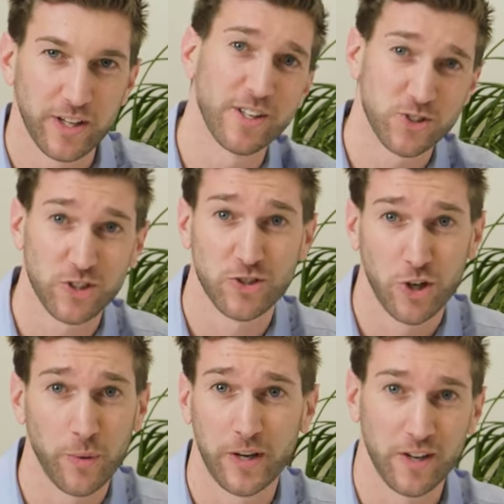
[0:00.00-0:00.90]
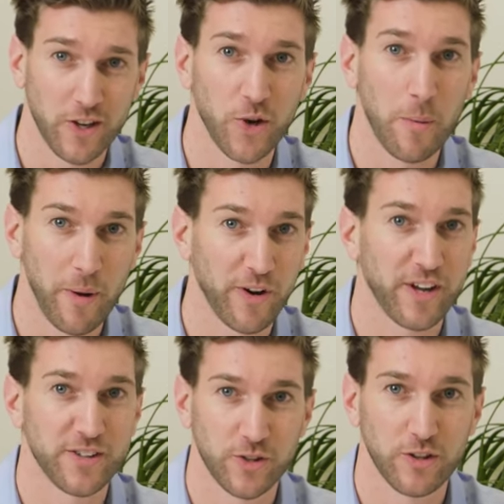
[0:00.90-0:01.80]
But it's just showing, you know,
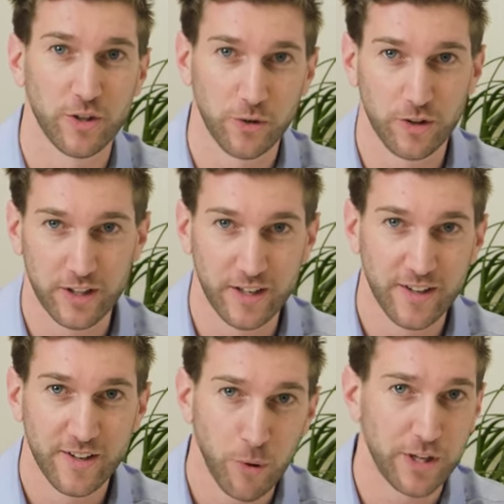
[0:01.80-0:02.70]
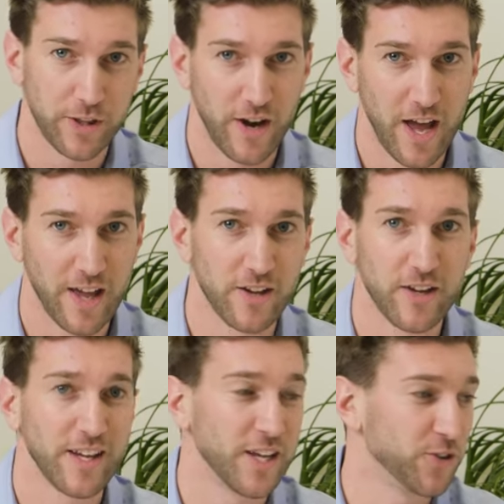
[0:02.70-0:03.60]
Americans are literally putting their head
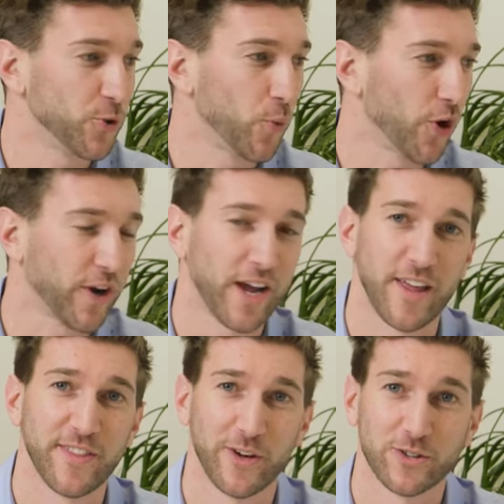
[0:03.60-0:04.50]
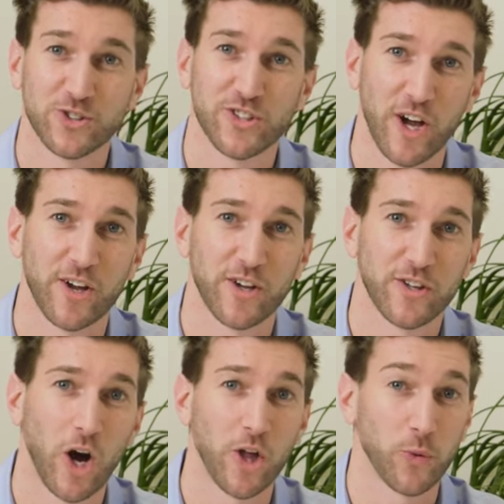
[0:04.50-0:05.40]
into work and they're stuck
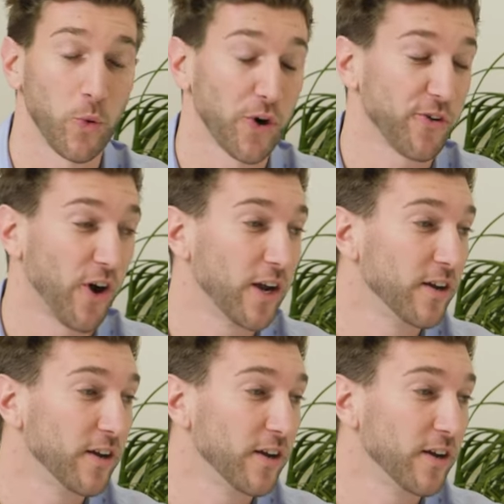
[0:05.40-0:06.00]
on the work grind.